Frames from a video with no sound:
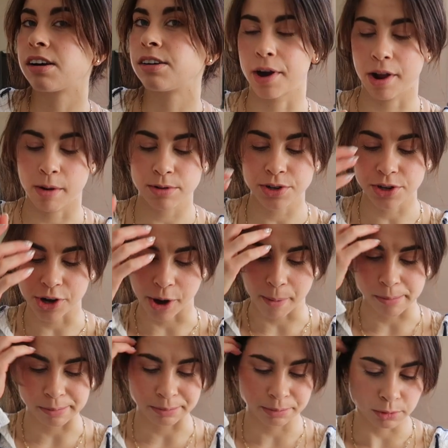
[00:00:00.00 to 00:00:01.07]
Okay, that wasn't
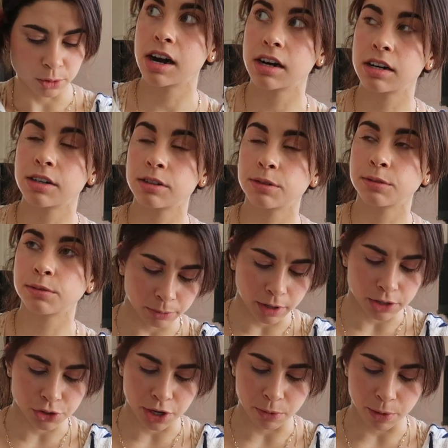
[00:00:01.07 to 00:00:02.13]
good.
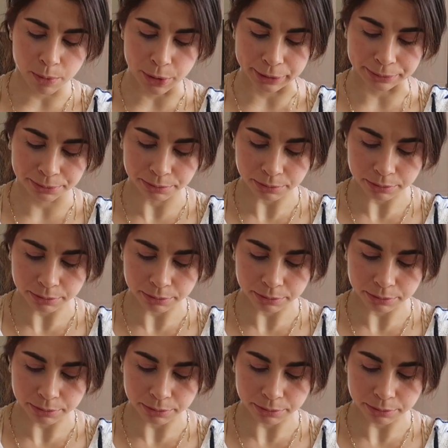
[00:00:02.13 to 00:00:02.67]
Let's try one more.